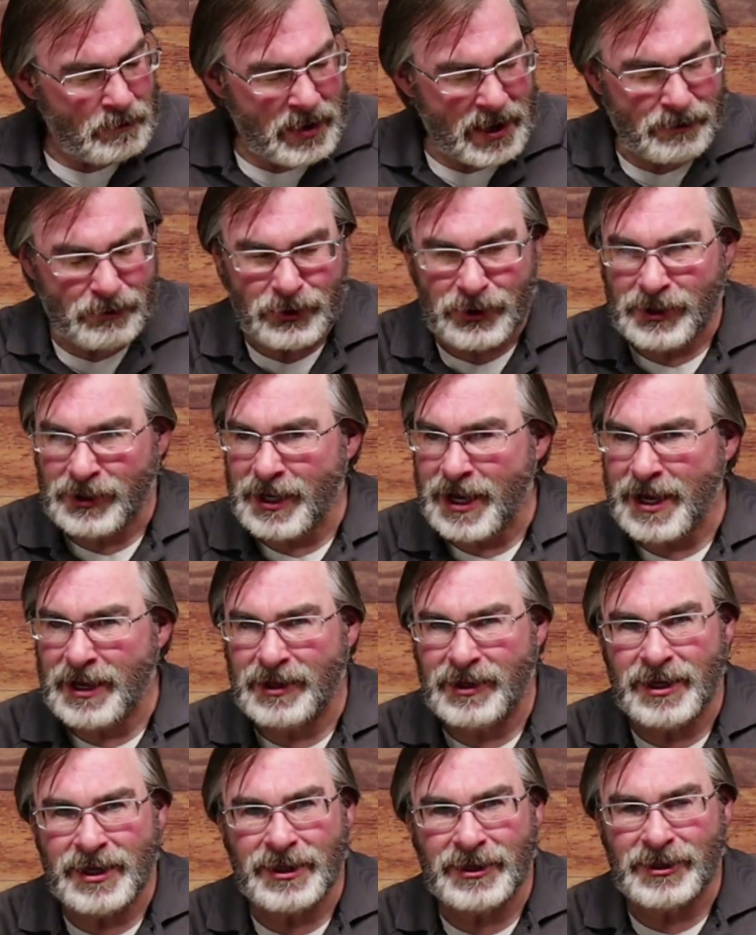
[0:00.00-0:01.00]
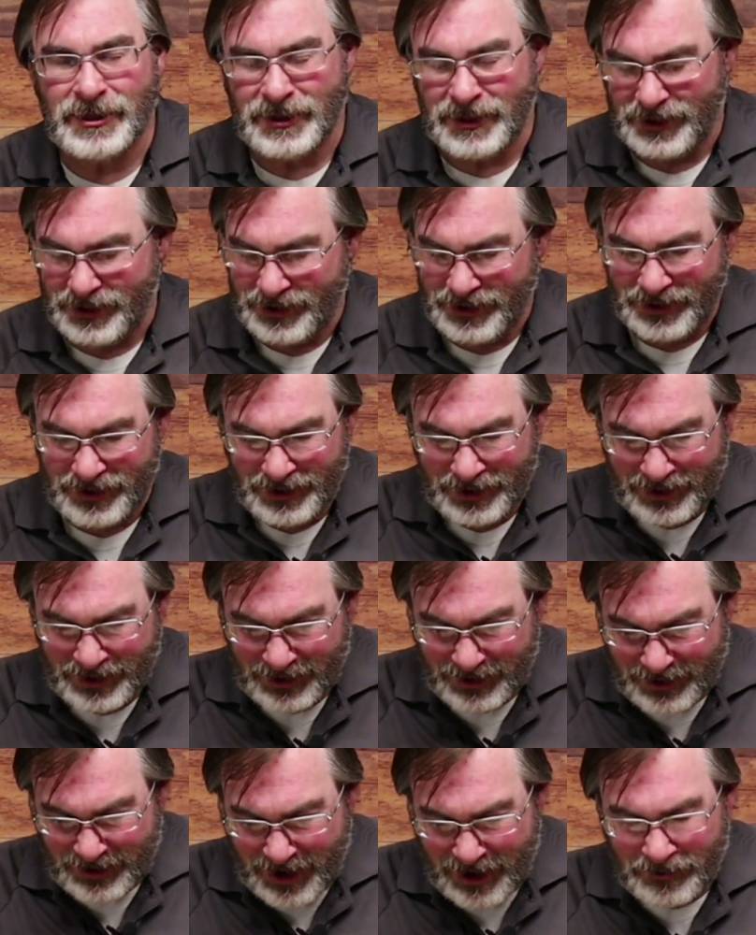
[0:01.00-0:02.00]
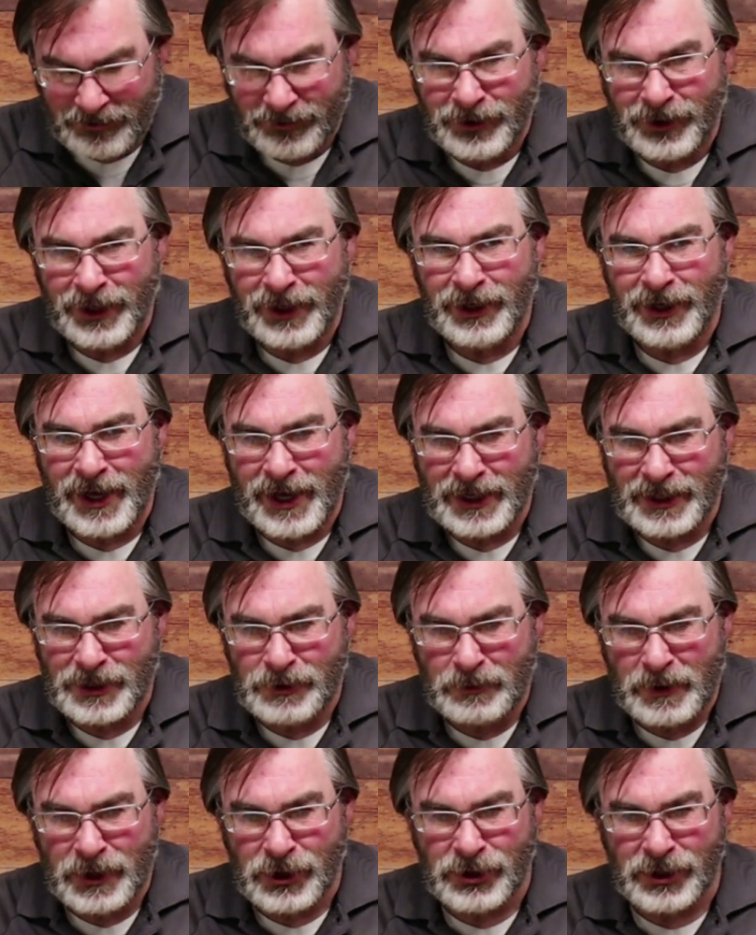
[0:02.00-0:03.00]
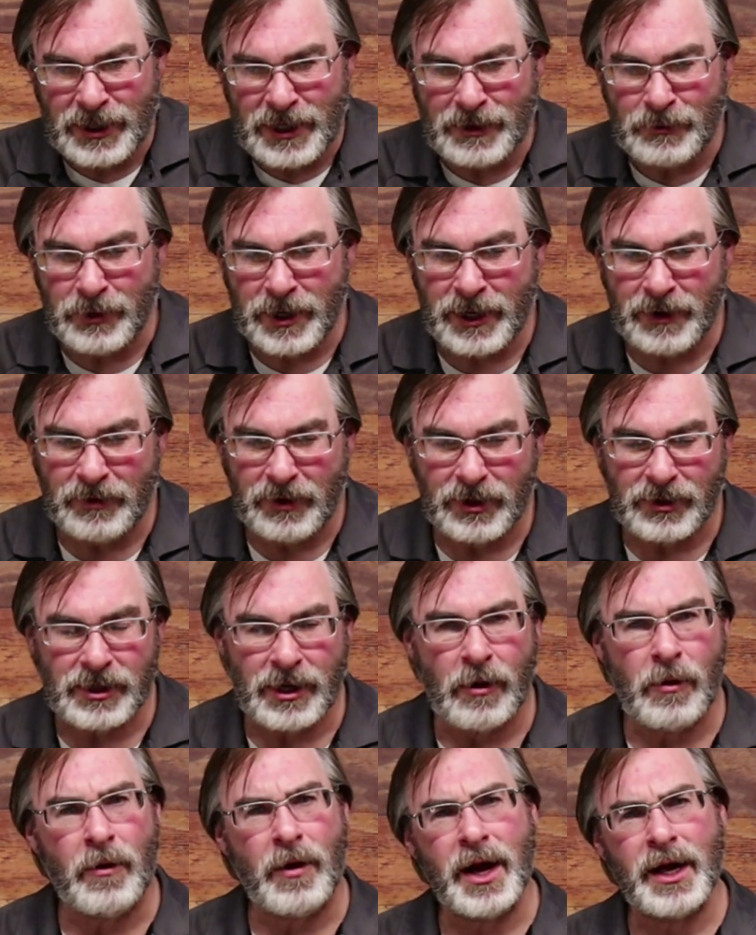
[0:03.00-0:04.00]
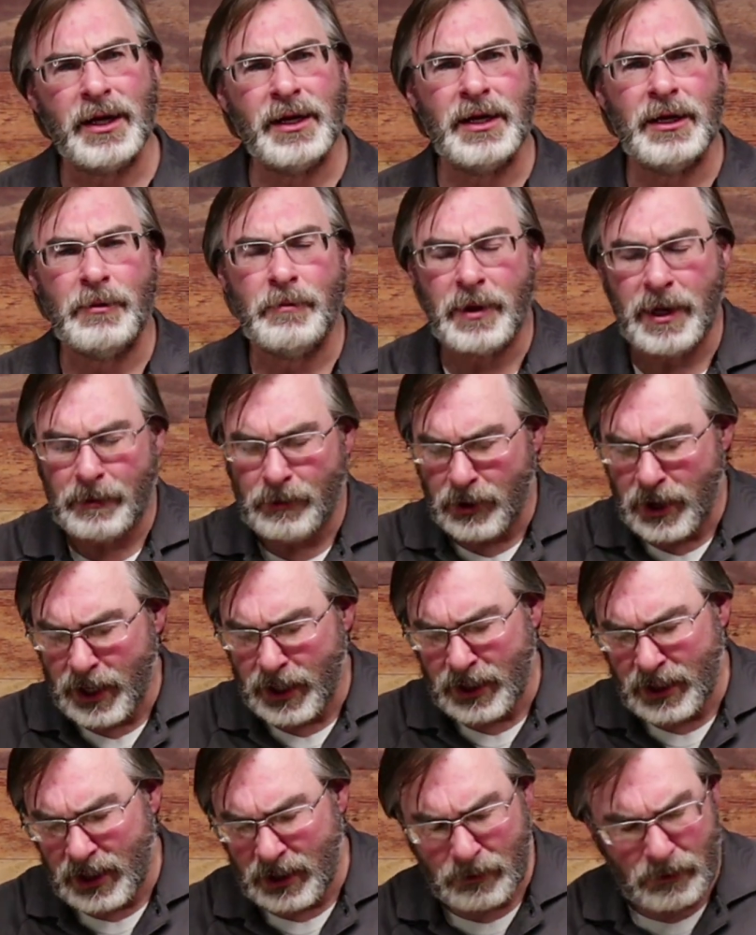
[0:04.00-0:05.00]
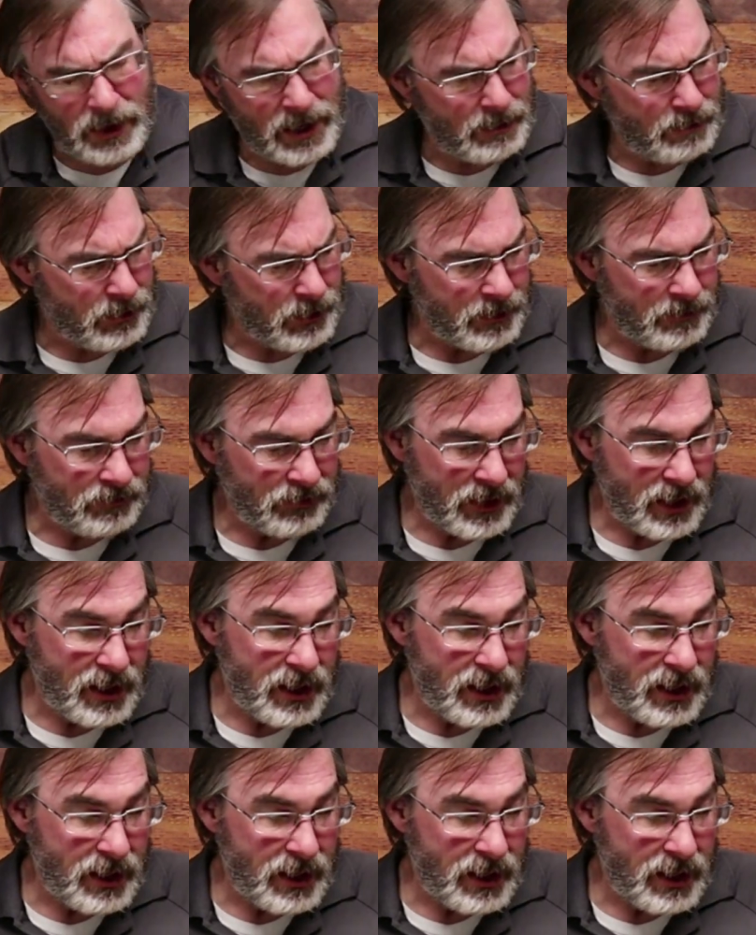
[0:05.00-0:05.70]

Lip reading: Peppers like this, I really like, especially when they say, oh, I can eat a pepper, I can eat a pepper.